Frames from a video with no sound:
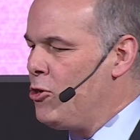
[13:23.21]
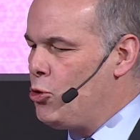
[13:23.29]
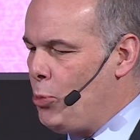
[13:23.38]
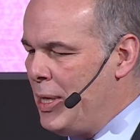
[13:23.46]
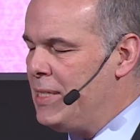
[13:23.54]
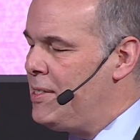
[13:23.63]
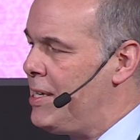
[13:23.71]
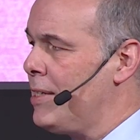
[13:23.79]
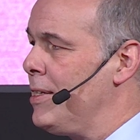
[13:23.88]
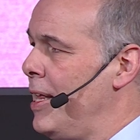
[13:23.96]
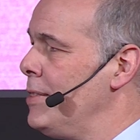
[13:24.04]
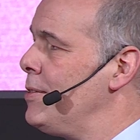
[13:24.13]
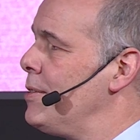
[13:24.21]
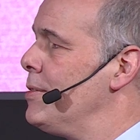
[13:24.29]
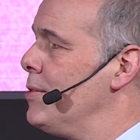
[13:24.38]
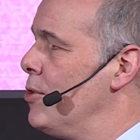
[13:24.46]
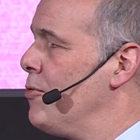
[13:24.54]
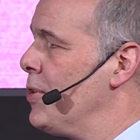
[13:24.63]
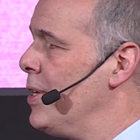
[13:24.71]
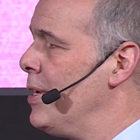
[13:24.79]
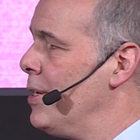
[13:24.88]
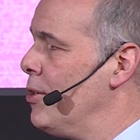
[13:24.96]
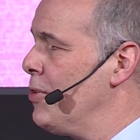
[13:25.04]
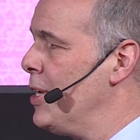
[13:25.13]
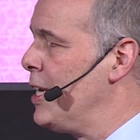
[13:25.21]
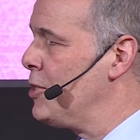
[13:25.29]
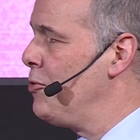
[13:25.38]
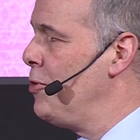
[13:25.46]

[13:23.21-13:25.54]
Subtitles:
20 satellites over the next